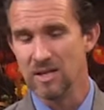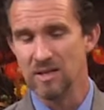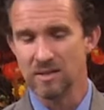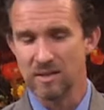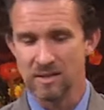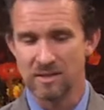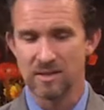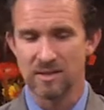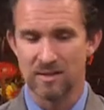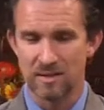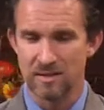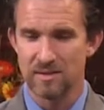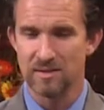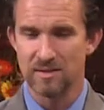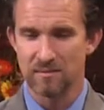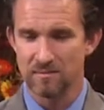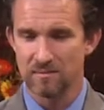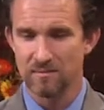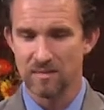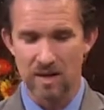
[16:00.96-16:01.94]
Jesus
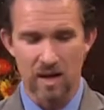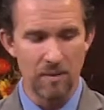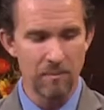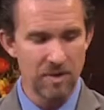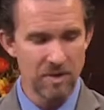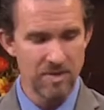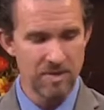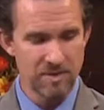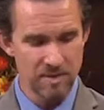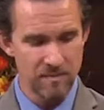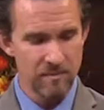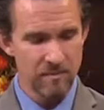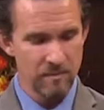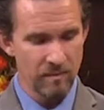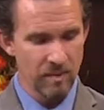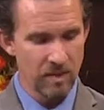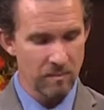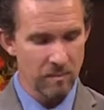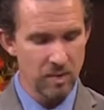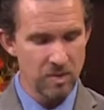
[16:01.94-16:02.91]
says, Thomas,
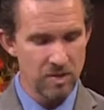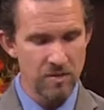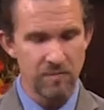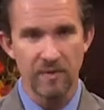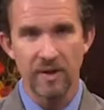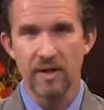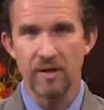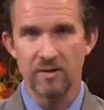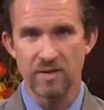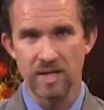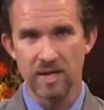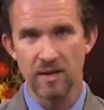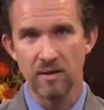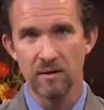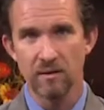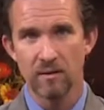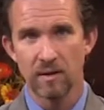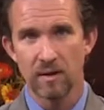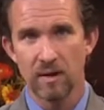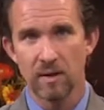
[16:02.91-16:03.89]
put your fingers
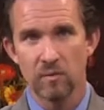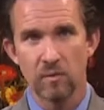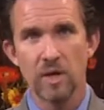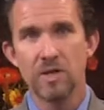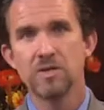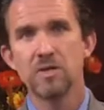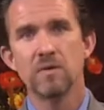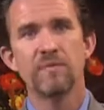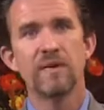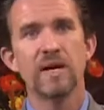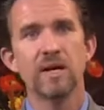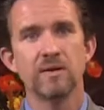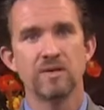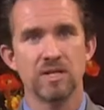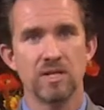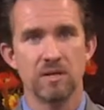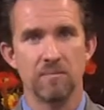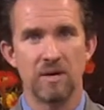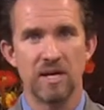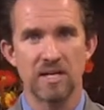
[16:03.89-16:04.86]
here. Reach your
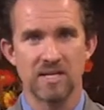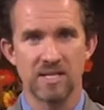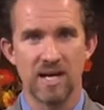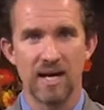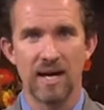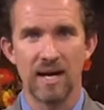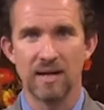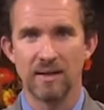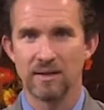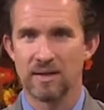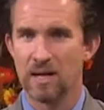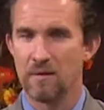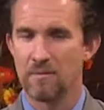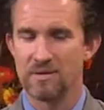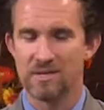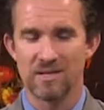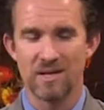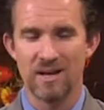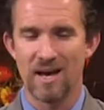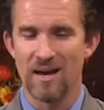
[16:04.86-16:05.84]
fingers into my side. And
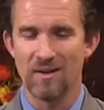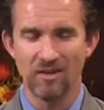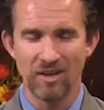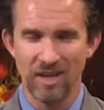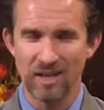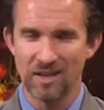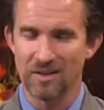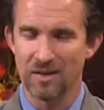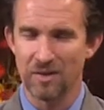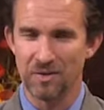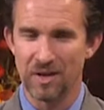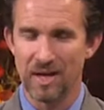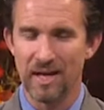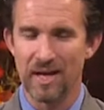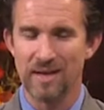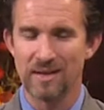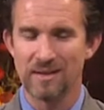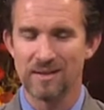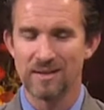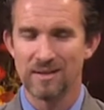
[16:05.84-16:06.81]
Thomas said, I don't need to do
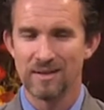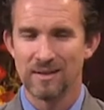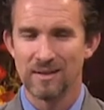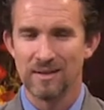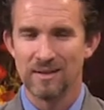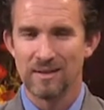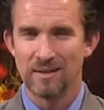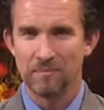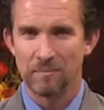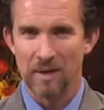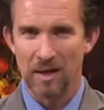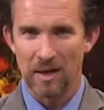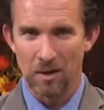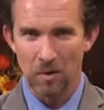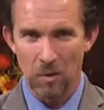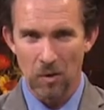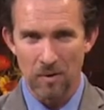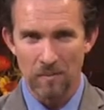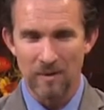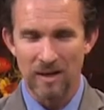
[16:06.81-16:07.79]
that. My
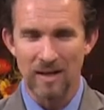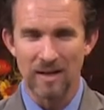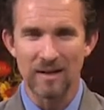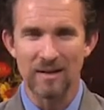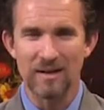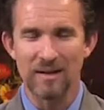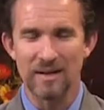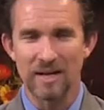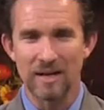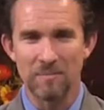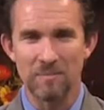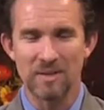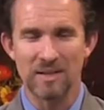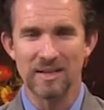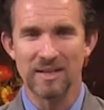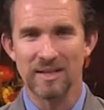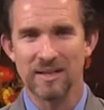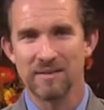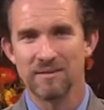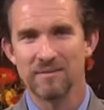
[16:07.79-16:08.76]
Lord, my God, I
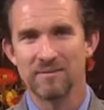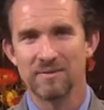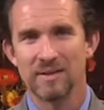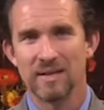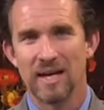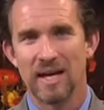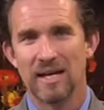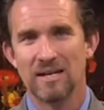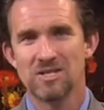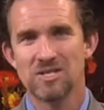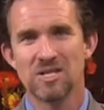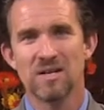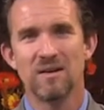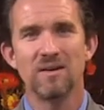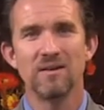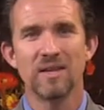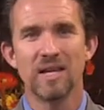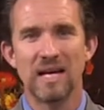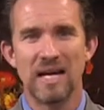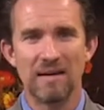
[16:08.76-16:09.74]
believe. He
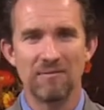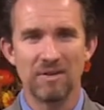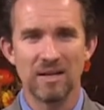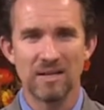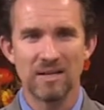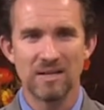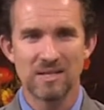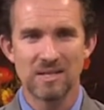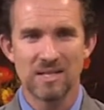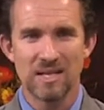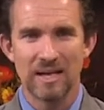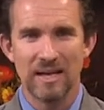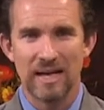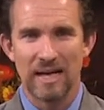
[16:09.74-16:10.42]
saw the evidence.